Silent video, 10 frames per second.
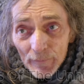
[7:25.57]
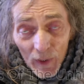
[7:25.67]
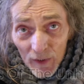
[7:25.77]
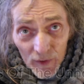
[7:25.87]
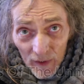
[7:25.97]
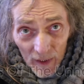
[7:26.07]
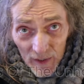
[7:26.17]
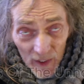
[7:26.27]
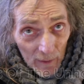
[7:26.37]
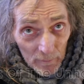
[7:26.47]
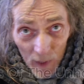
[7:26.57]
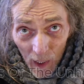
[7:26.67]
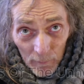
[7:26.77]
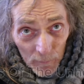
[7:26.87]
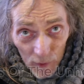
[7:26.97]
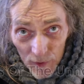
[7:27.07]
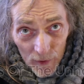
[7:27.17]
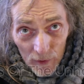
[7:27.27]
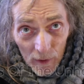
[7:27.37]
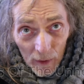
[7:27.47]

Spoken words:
That's good, actually, I'm not sure.